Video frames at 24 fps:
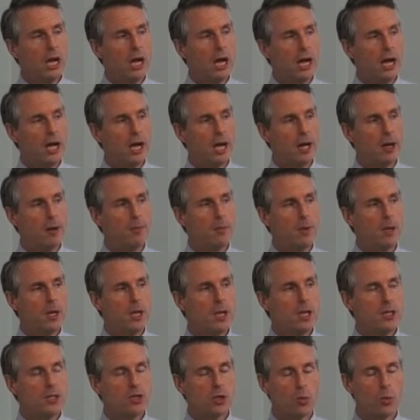Um,
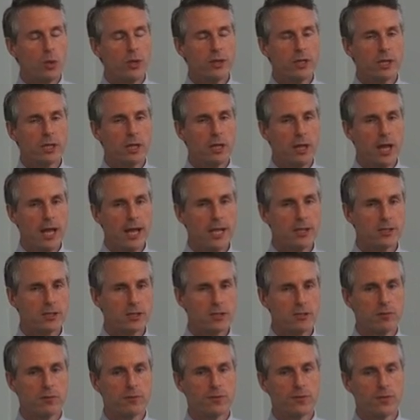so when the class
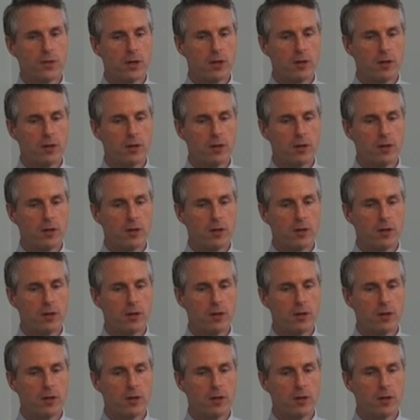of,